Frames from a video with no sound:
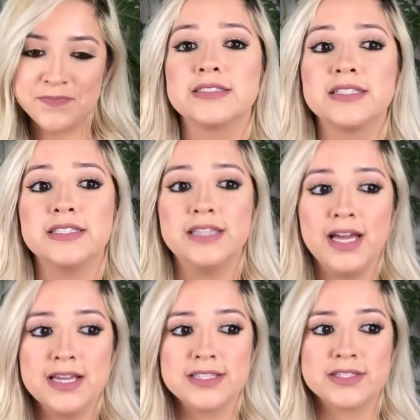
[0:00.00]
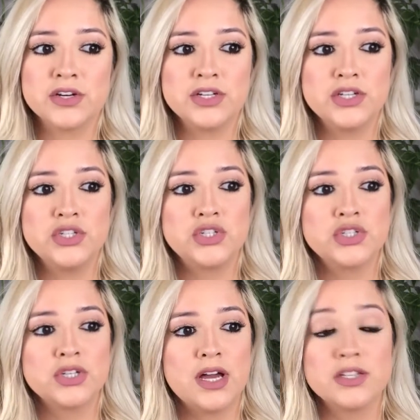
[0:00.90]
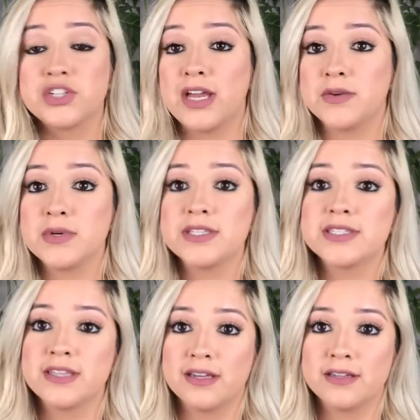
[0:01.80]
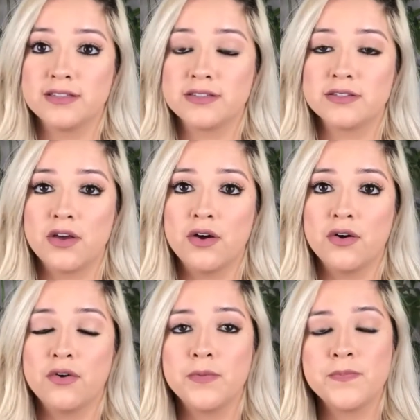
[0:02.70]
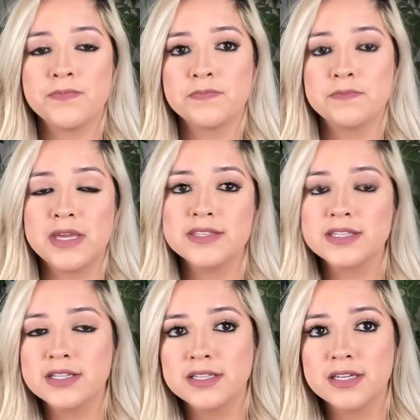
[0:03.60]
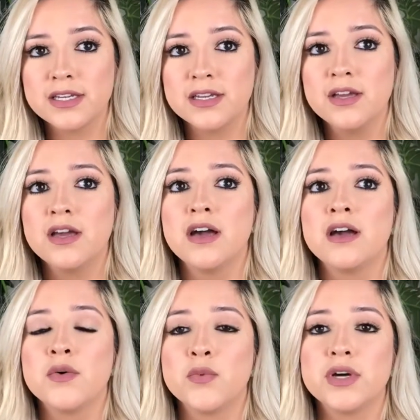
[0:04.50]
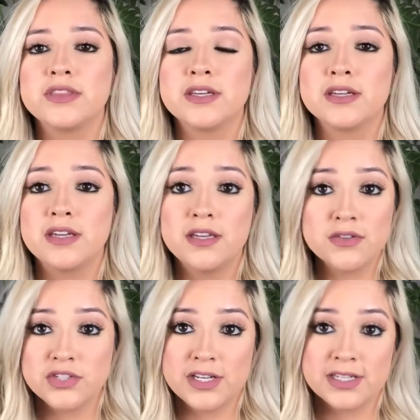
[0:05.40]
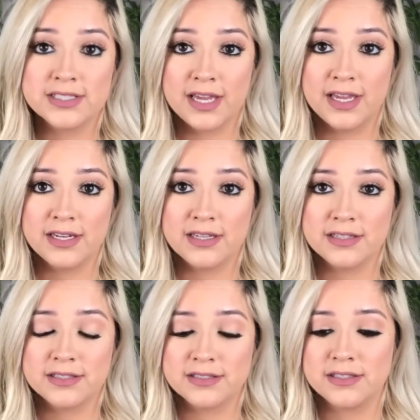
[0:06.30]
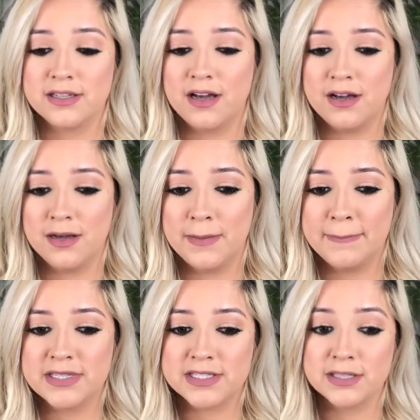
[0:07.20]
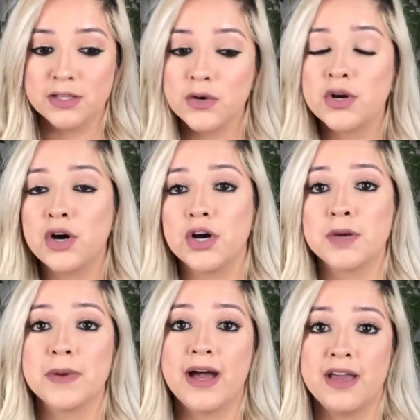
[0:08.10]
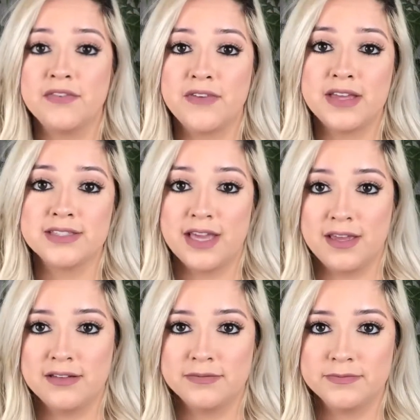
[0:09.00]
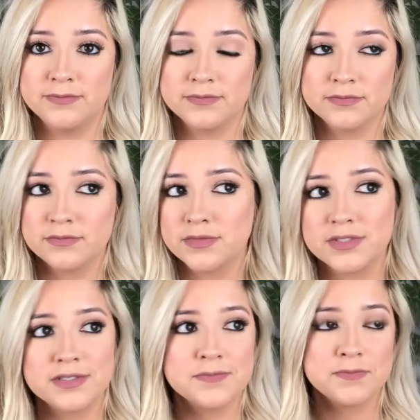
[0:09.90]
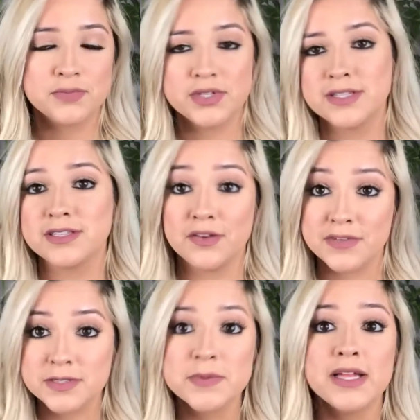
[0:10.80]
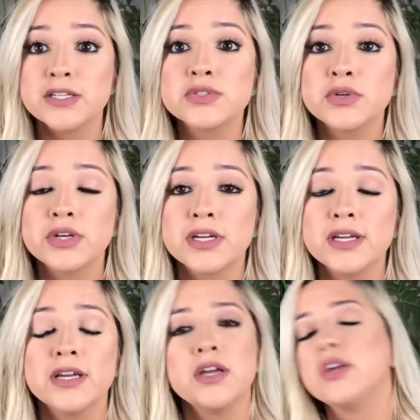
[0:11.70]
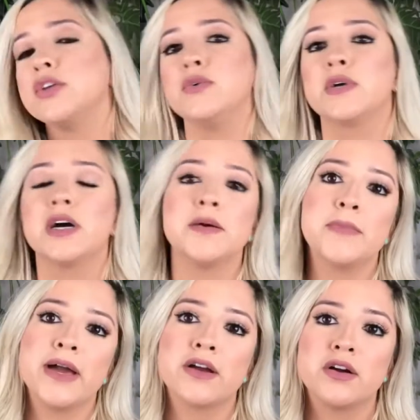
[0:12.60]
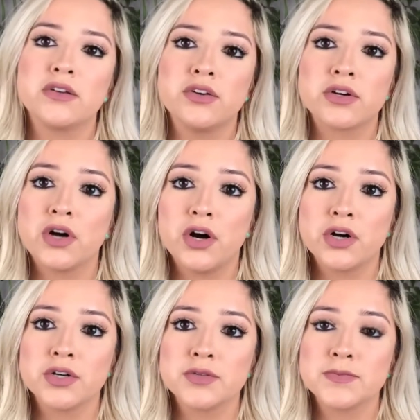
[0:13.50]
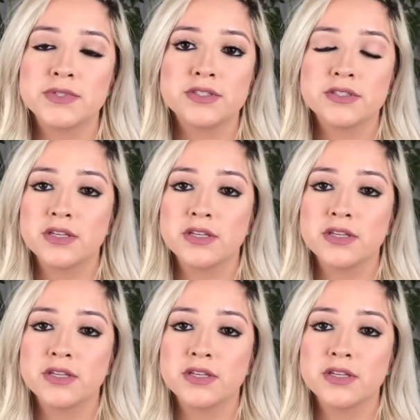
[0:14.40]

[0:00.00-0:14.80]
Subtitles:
Yeah, I started January 6th. So basically what the ketogenic diet is, it's a low carb, high fat diet. It's pretty self-explanatory. You cut back on your carbs